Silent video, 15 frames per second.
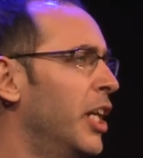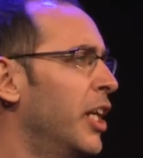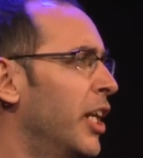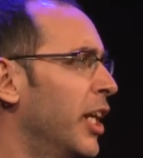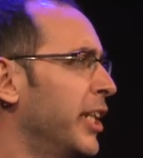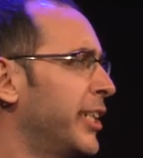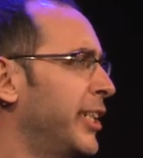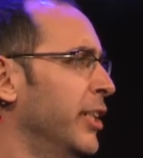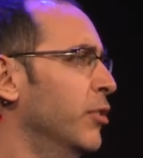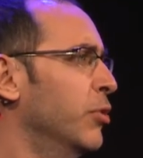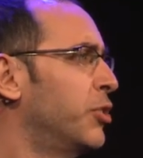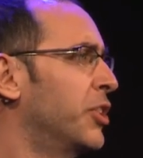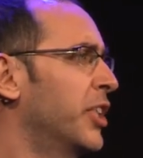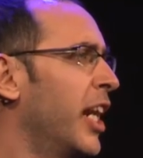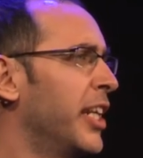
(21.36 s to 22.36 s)
a
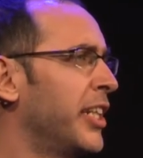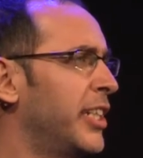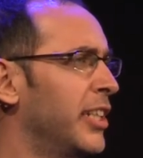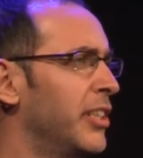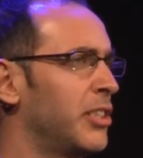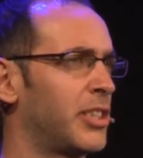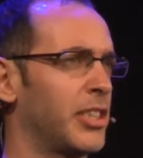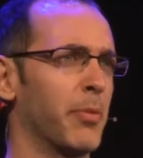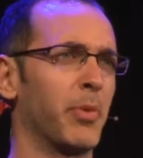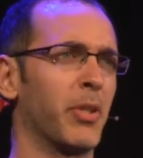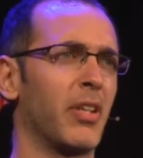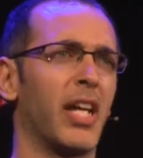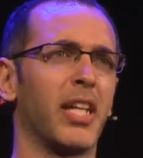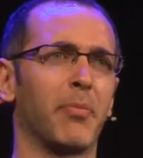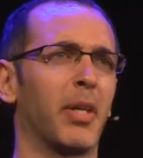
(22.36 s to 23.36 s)
huge nine-headed
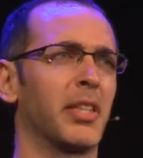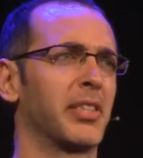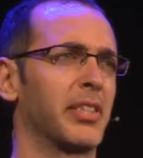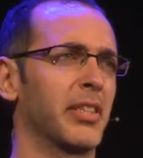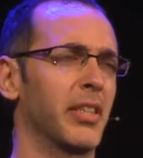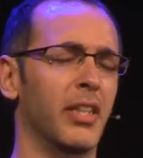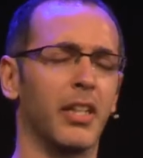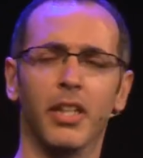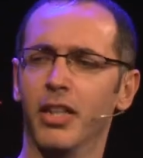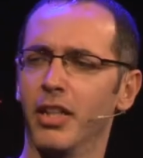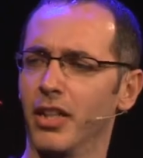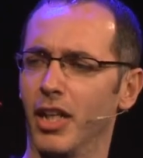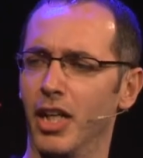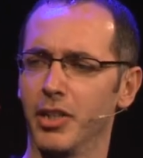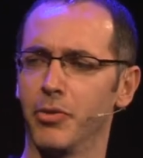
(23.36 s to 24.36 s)
serpent-like monster.
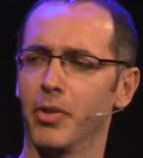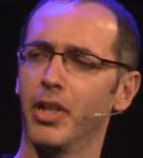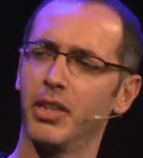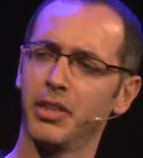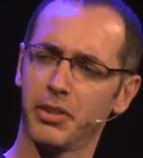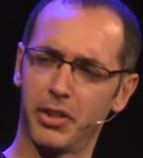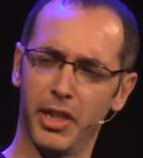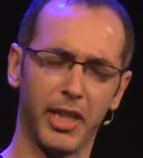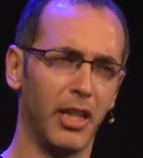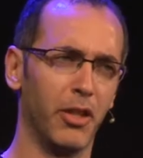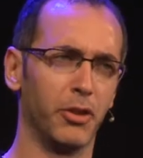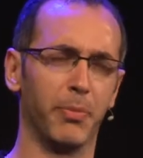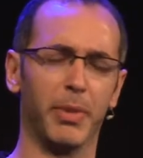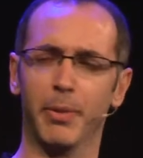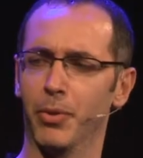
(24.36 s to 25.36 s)
Hydra, say hello
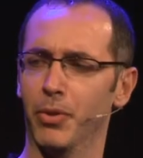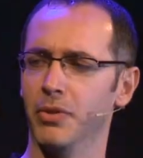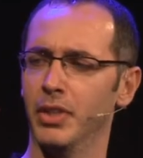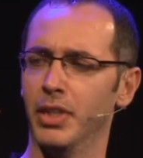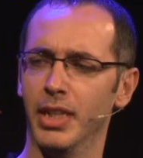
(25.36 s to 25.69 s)
to people.